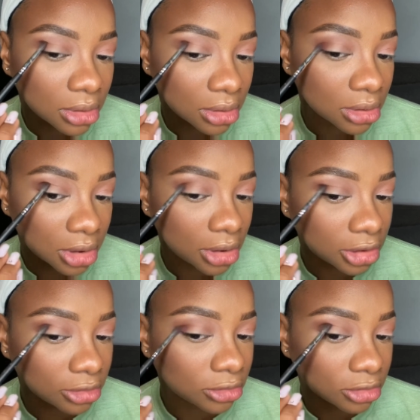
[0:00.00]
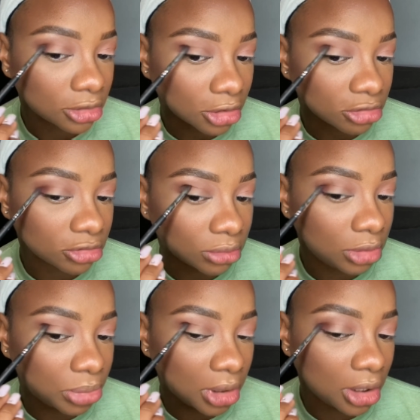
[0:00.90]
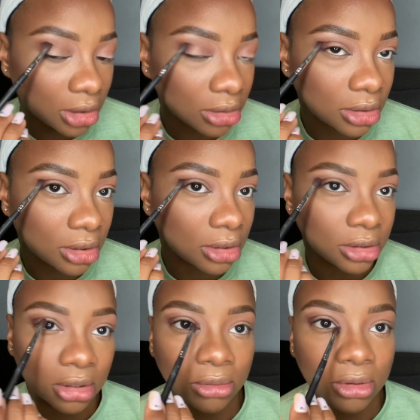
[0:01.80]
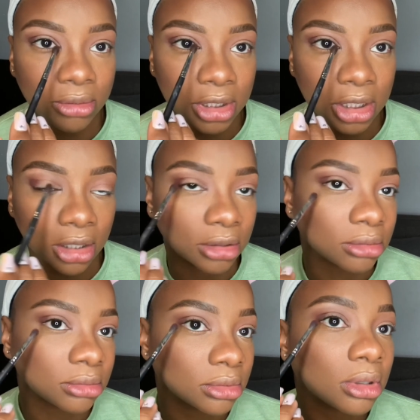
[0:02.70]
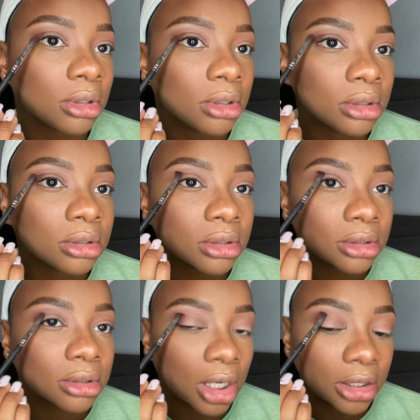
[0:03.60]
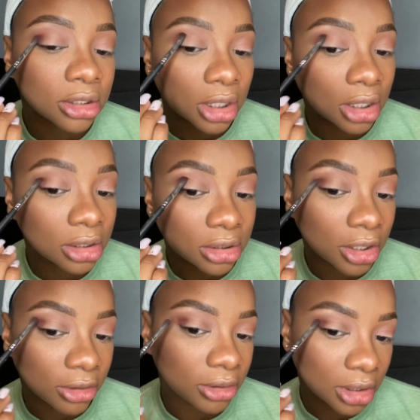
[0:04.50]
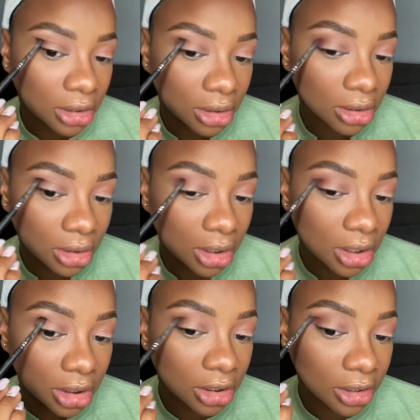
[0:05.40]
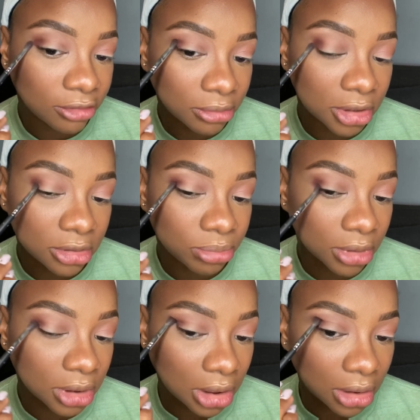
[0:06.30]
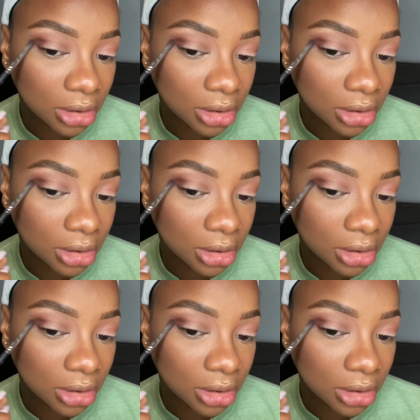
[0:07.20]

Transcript: Then let's start sweeping. Don't go in here. Just kind of stay in this area. Doesn't have to be super neat.